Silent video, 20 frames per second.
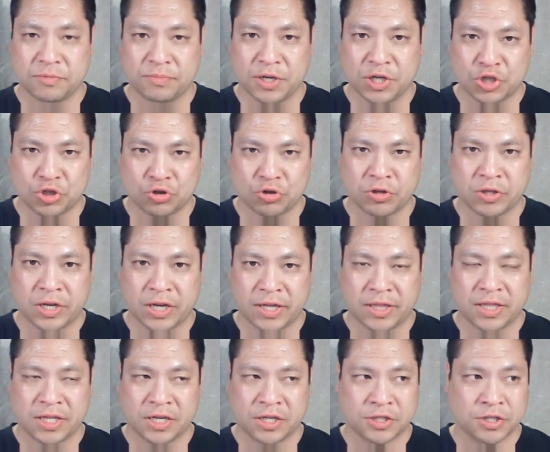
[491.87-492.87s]
make sure
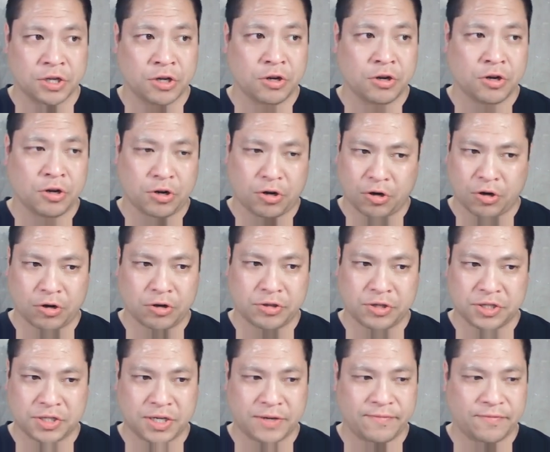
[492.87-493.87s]
that things are in
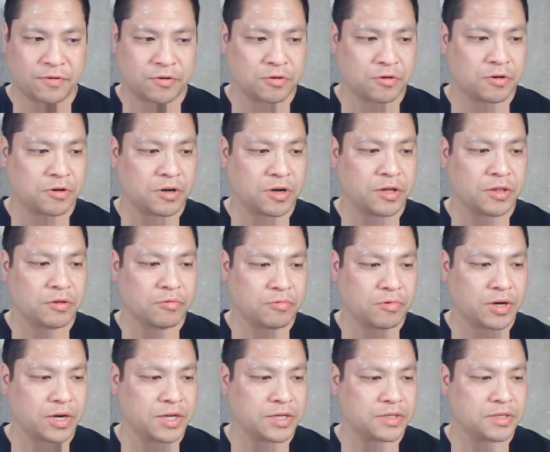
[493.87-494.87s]
the same folder,
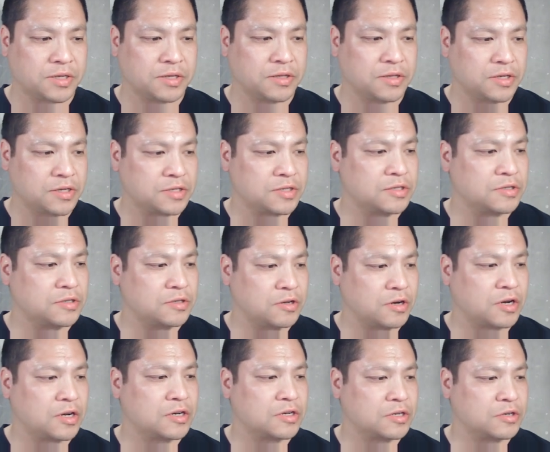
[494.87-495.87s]
otherwise this is
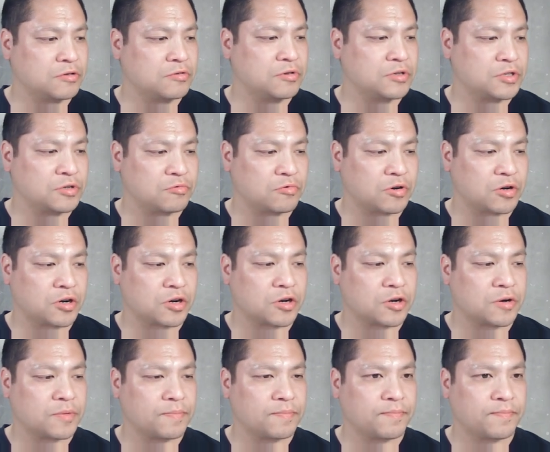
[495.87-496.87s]
not going to
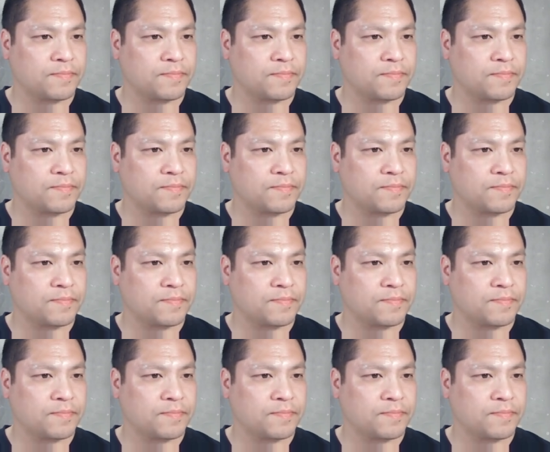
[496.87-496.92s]
work.